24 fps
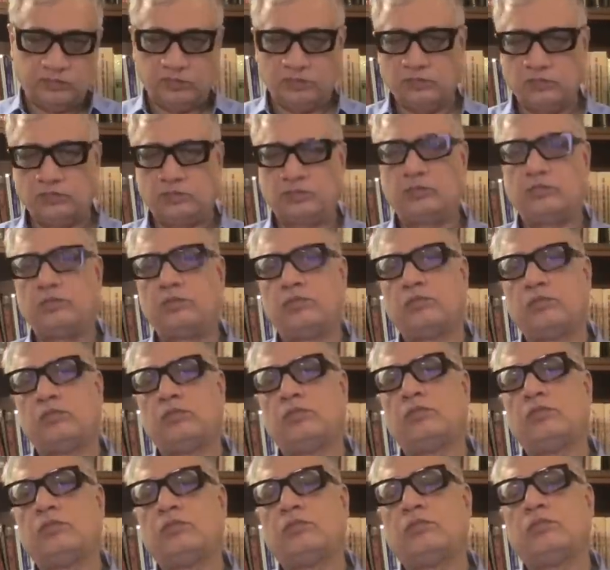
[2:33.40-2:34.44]

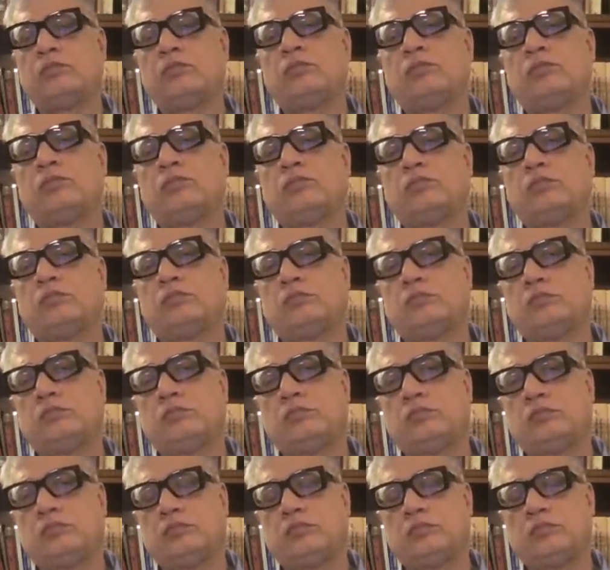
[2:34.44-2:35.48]

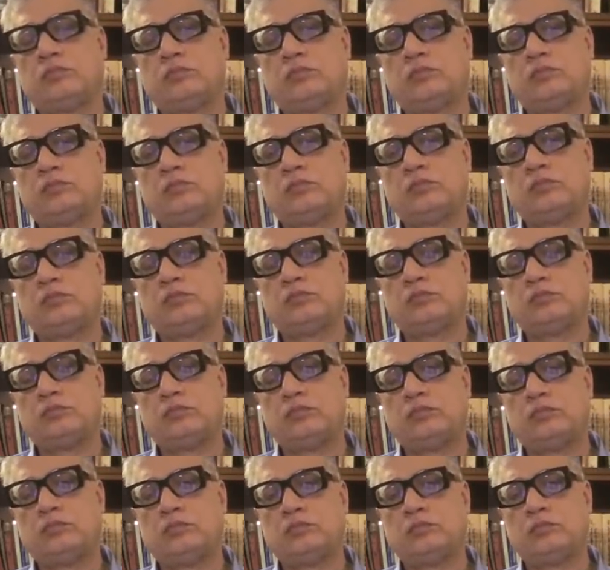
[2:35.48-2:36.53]

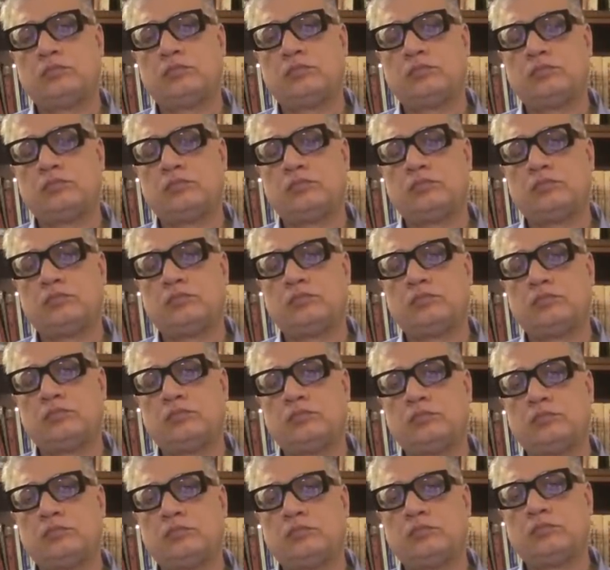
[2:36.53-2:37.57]

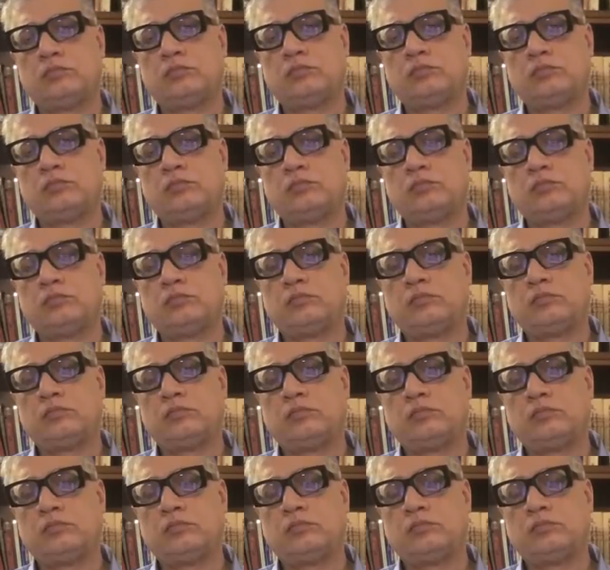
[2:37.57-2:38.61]

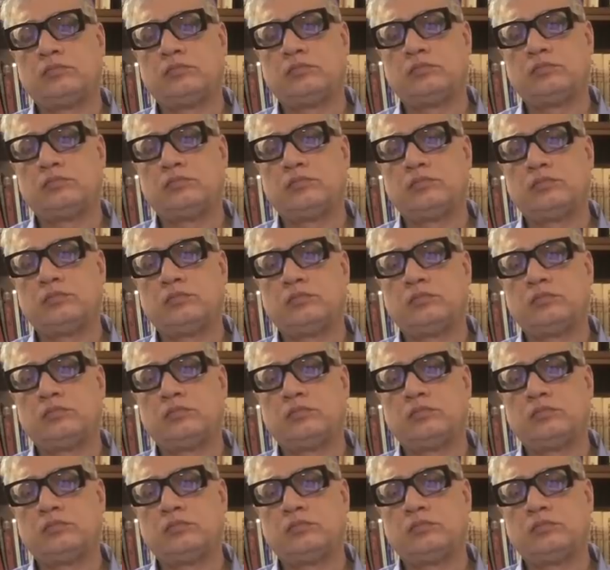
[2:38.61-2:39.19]
The person shown says nothing.